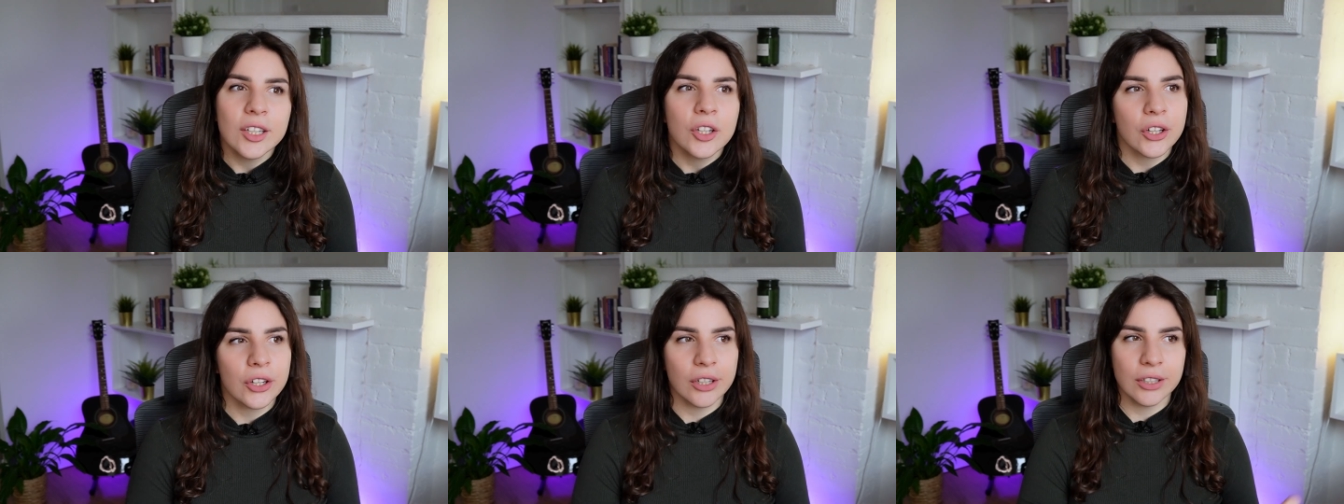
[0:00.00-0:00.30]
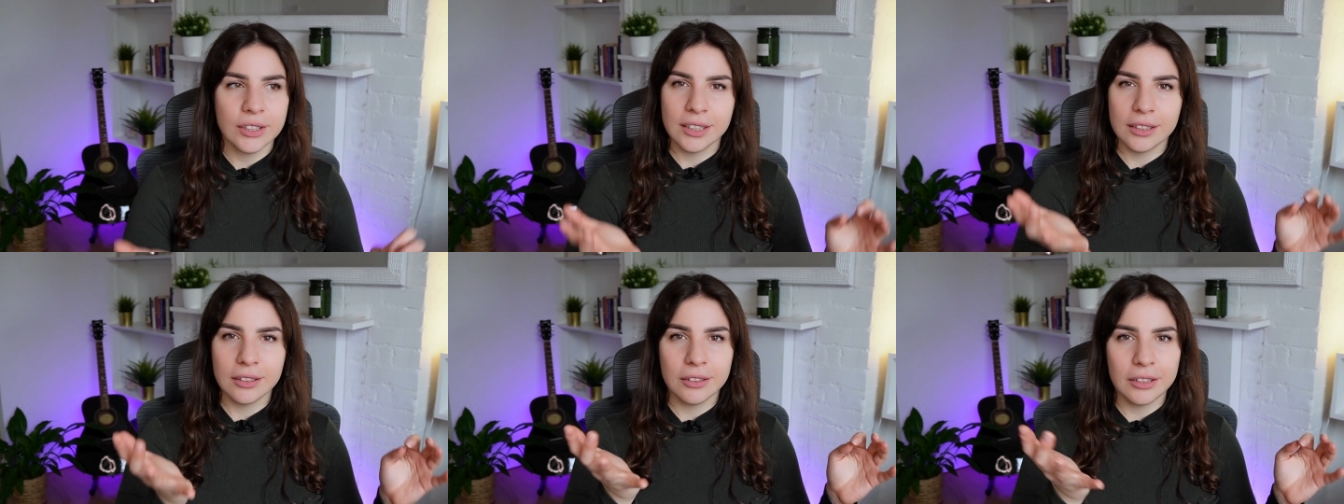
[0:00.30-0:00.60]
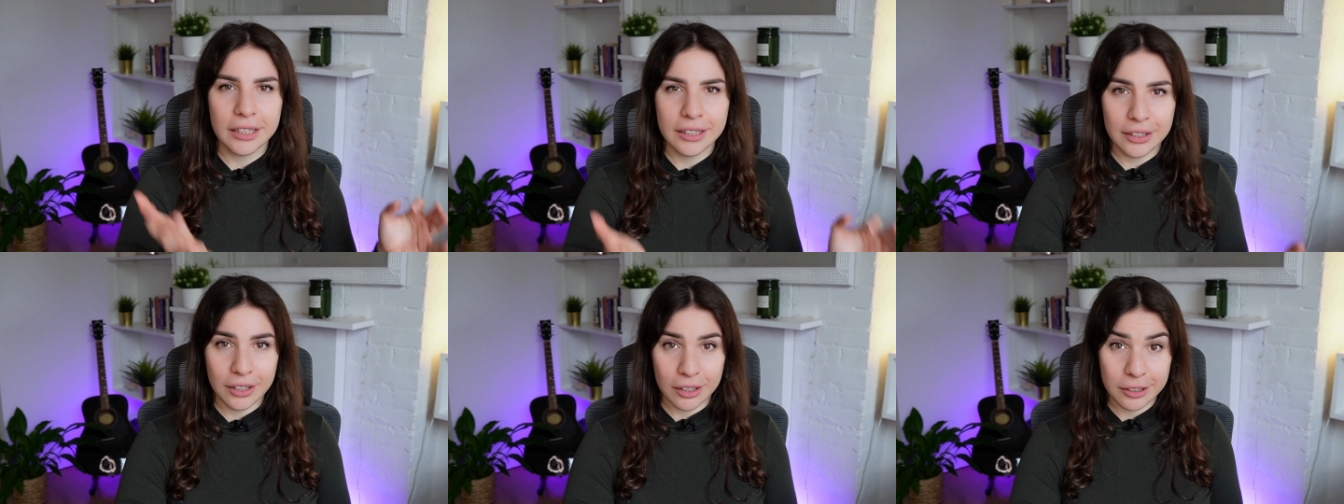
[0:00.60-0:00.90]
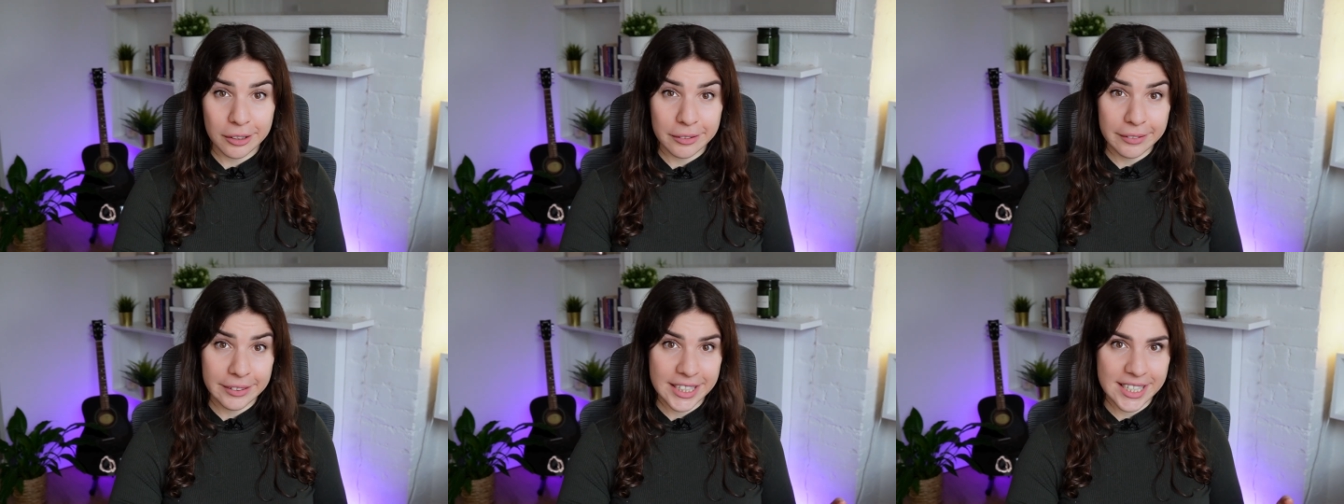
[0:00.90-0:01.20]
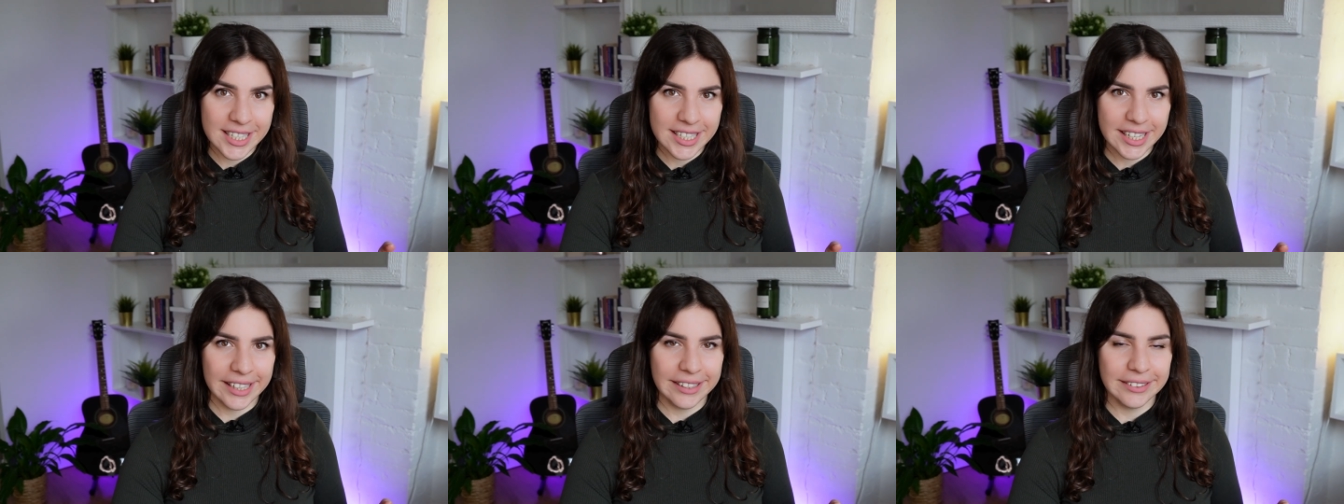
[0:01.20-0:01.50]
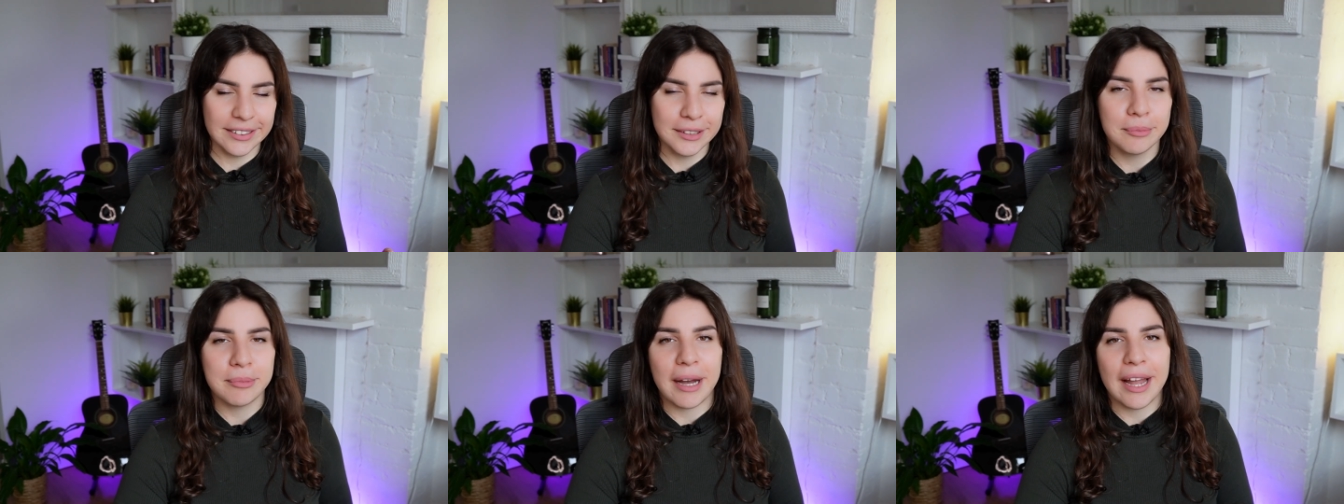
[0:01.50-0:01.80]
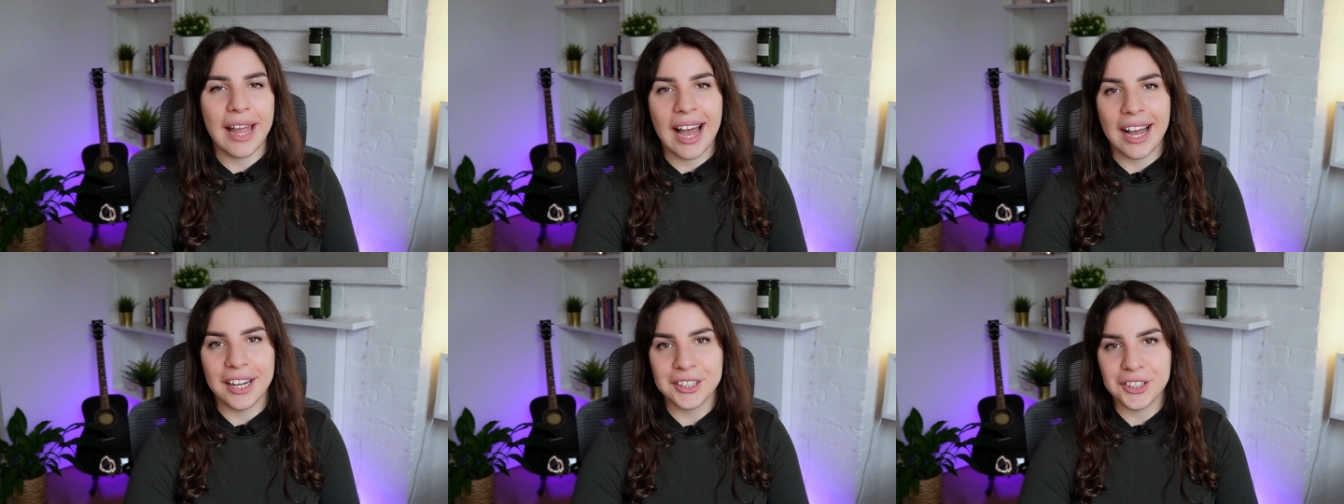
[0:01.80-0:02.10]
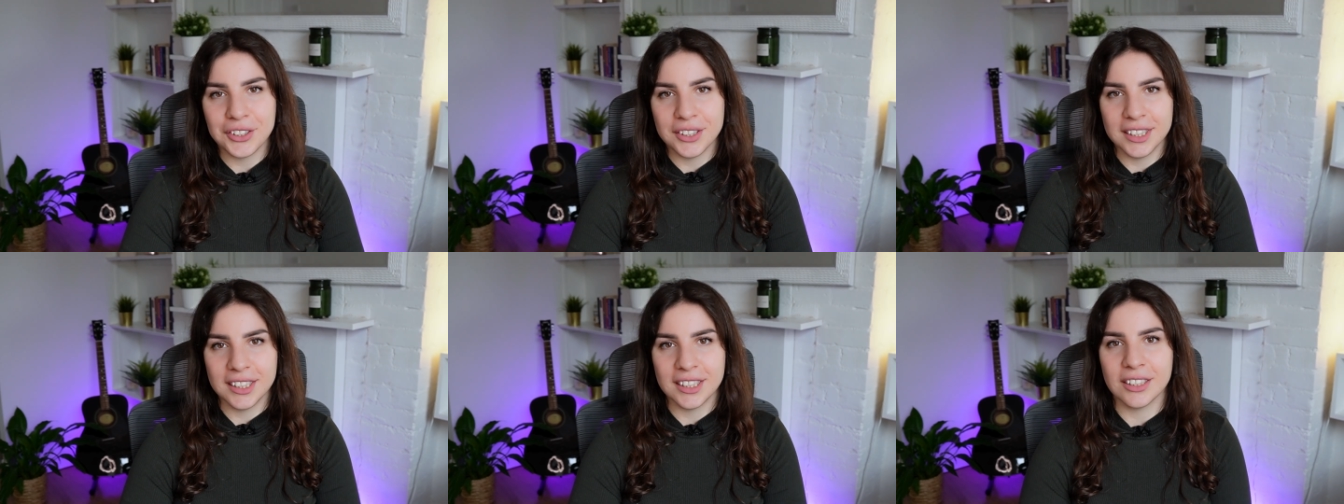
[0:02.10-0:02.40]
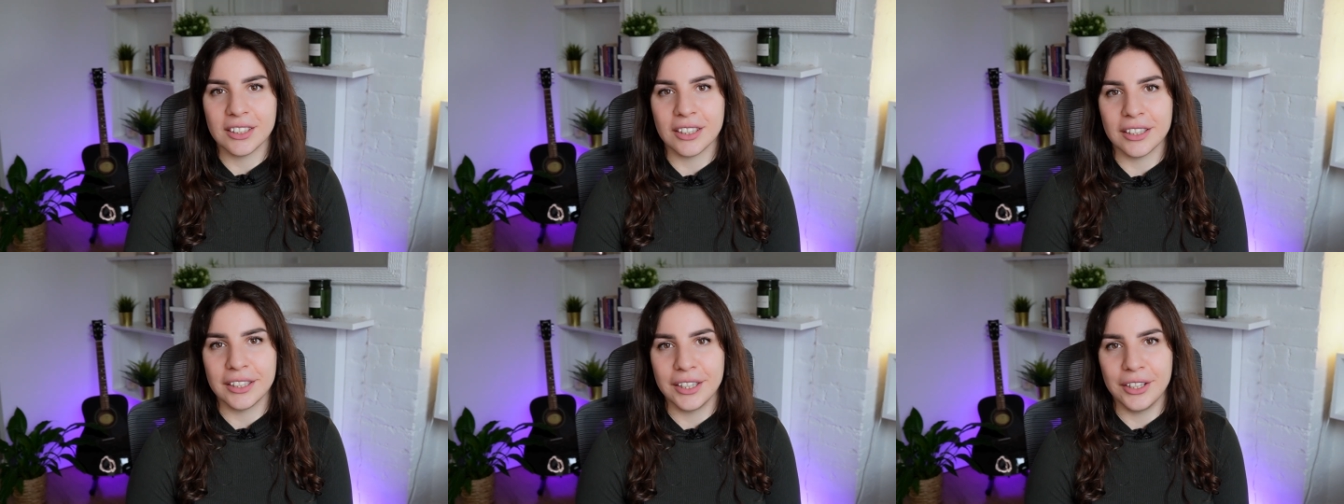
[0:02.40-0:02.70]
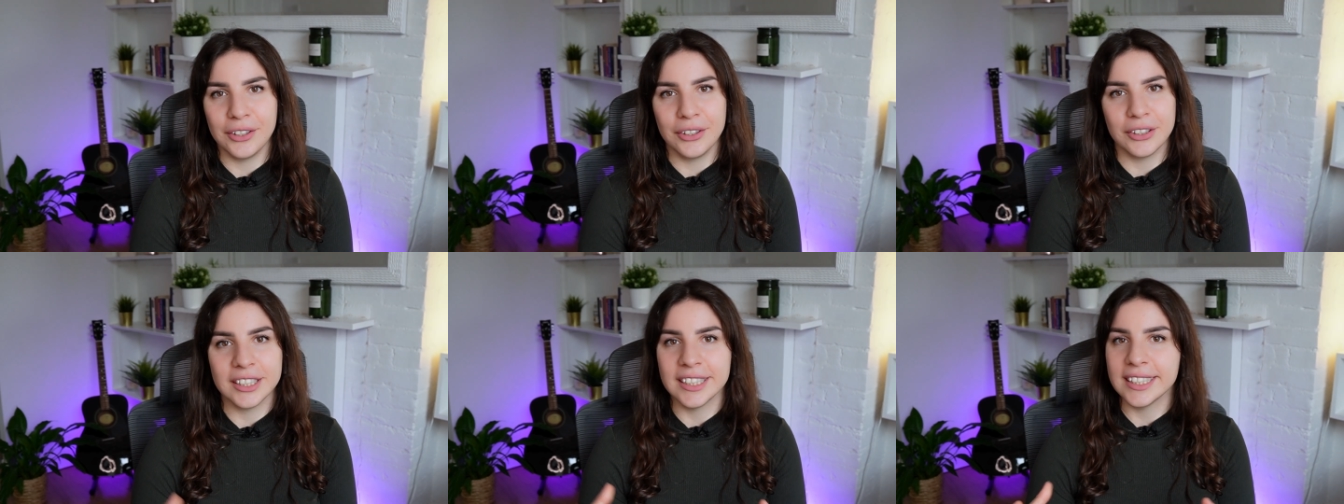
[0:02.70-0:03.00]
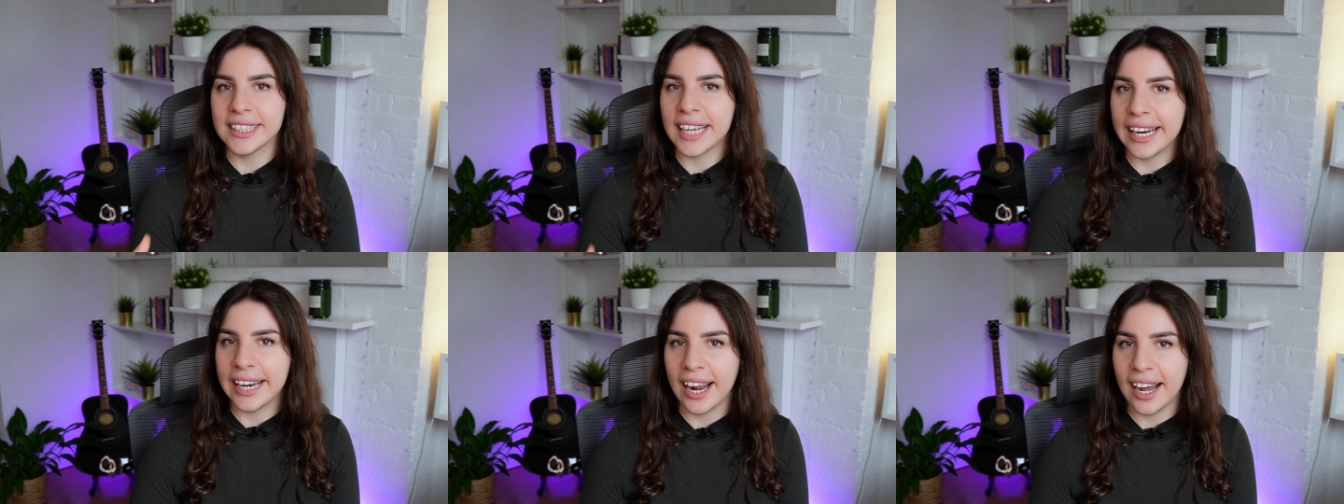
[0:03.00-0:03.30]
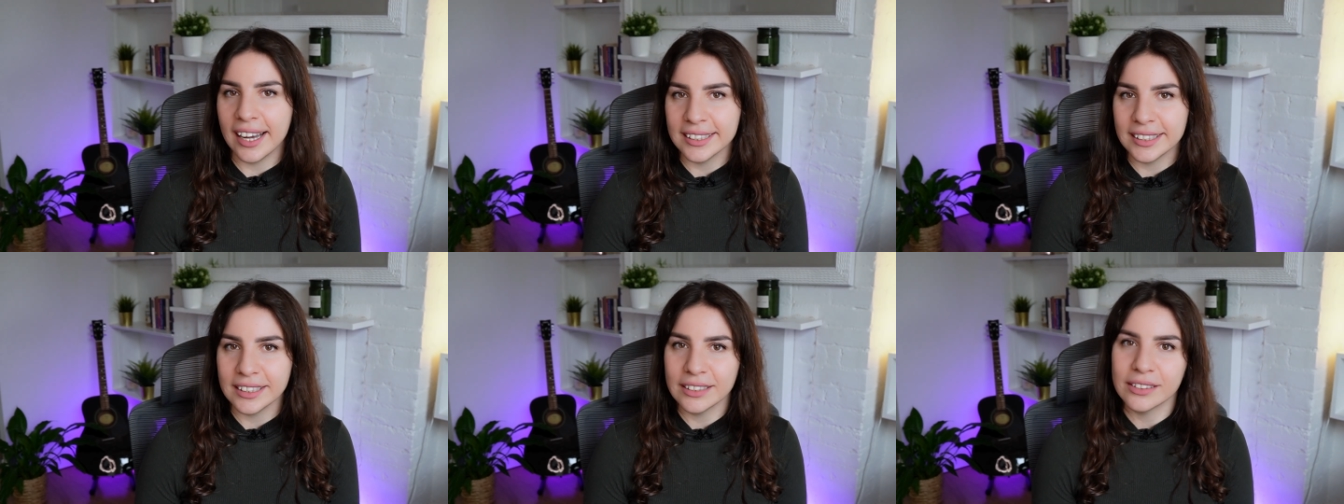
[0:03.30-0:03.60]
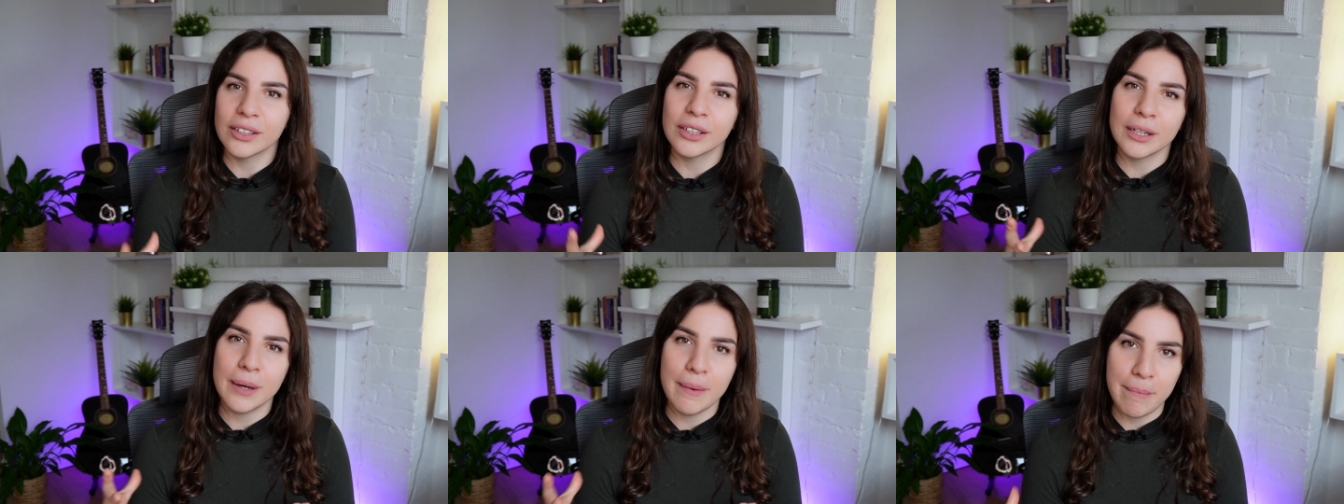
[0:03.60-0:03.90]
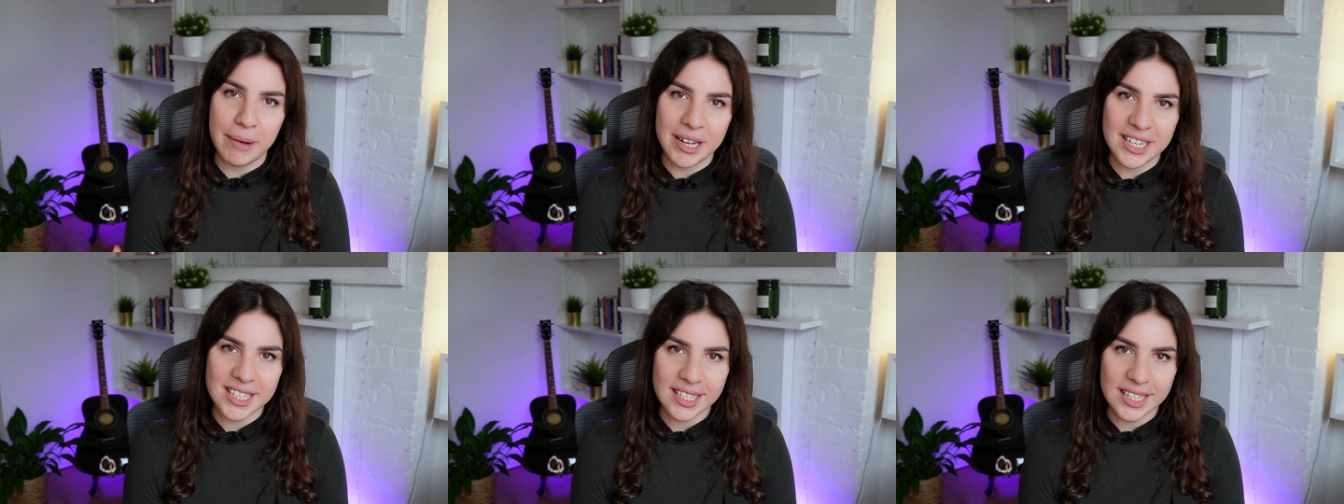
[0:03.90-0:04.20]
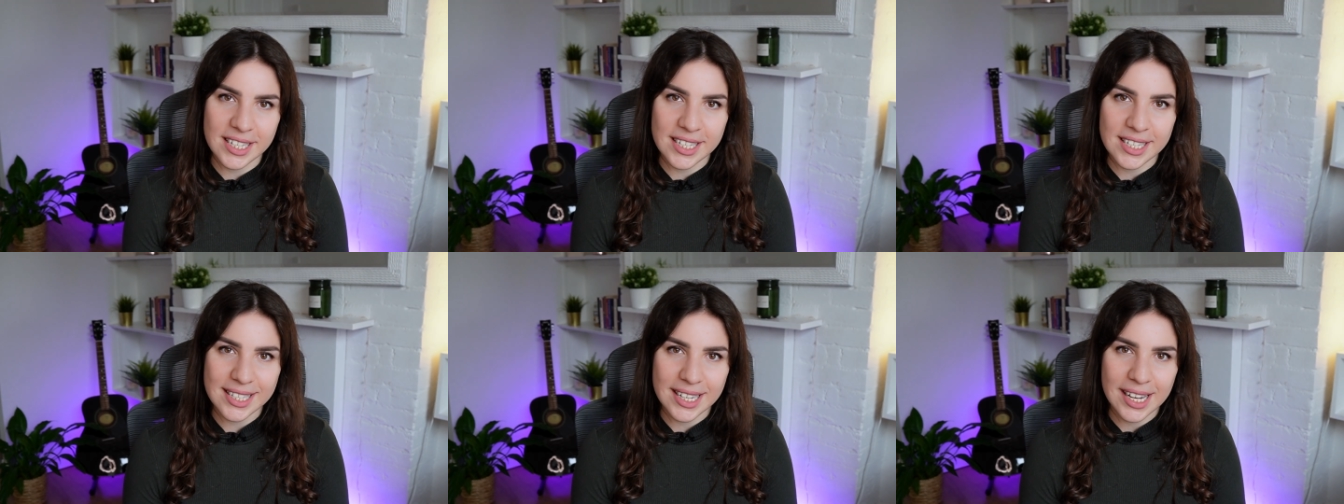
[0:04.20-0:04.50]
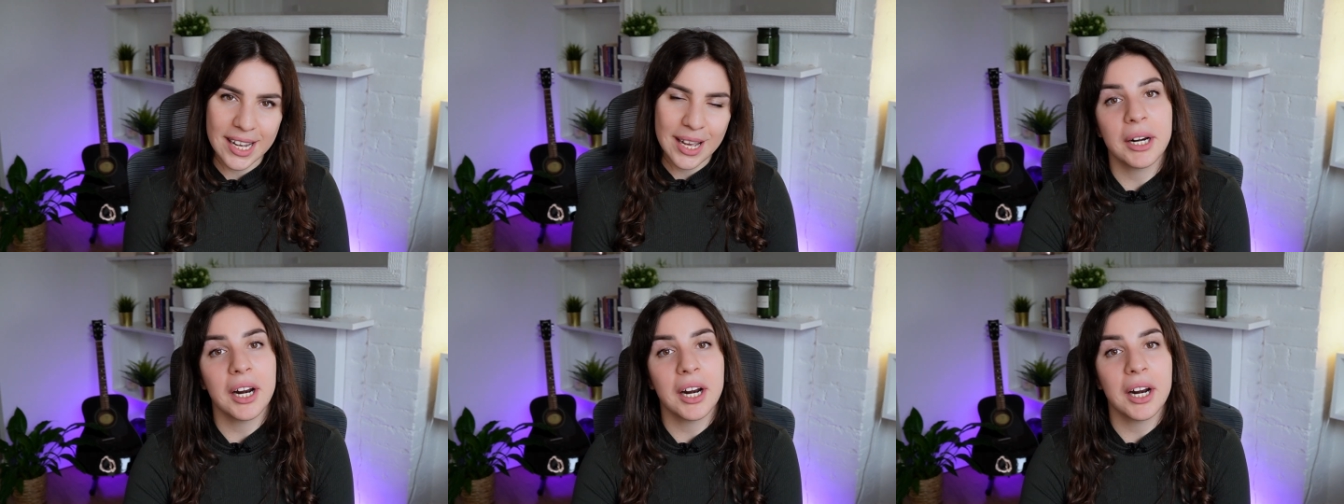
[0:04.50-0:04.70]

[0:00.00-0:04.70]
you can also earn all of the skills by actually starting your side hustle or a business,